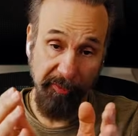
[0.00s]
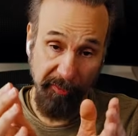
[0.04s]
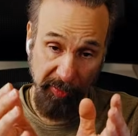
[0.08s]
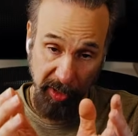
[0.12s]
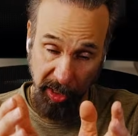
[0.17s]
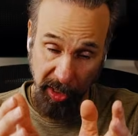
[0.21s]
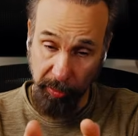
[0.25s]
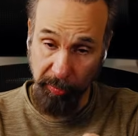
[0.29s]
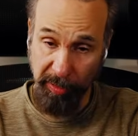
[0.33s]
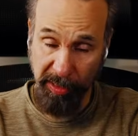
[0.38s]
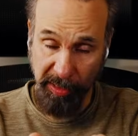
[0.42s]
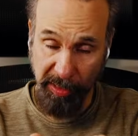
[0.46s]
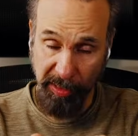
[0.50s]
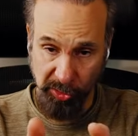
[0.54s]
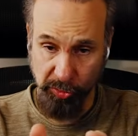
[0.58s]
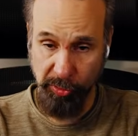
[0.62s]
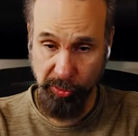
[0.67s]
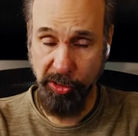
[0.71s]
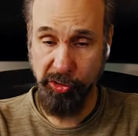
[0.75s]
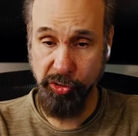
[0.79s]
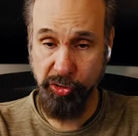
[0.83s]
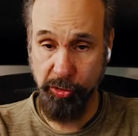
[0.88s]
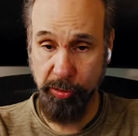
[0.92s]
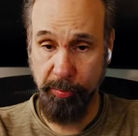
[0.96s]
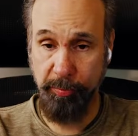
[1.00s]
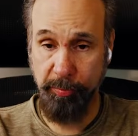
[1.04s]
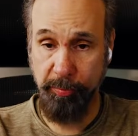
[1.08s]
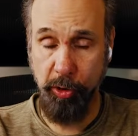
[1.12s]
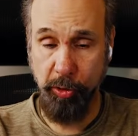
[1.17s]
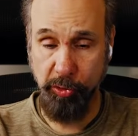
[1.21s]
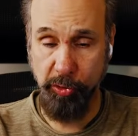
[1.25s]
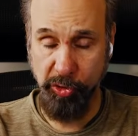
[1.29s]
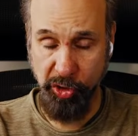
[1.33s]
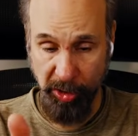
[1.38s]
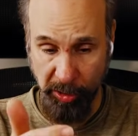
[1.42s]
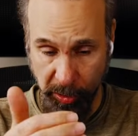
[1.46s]
Following a structured
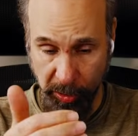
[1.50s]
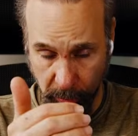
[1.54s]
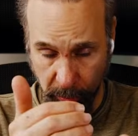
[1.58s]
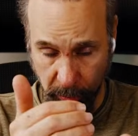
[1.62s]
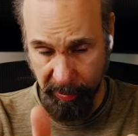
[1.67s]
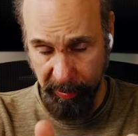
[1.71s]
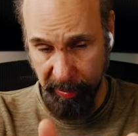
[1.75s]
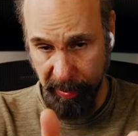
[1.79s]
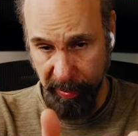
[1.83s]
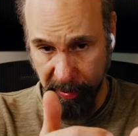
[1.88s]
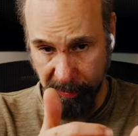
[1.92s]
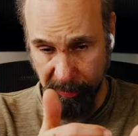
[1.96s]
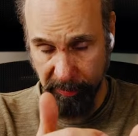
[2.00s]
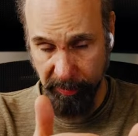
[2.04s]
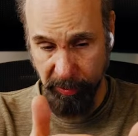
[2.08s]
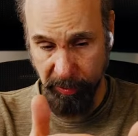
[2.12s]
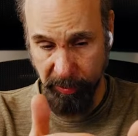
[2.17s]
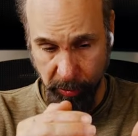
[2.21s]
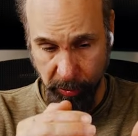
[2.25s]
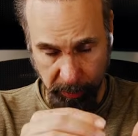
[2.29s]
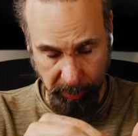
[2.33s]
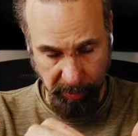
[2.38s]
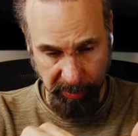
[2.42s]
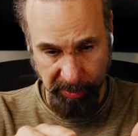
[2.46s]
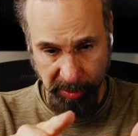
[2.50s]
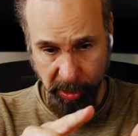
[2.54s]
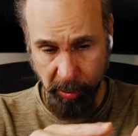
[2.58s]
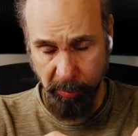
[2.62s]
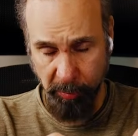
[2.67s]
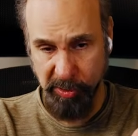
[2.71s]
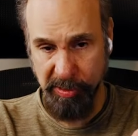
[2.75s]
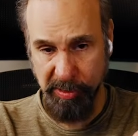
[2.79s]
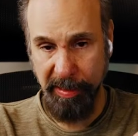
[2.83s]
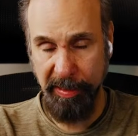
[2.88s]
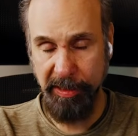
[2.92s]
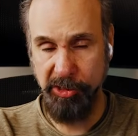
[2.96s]
approach and knowing that, it's
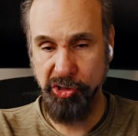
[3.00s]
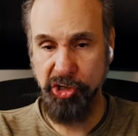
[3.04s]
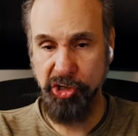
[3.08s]
almost like a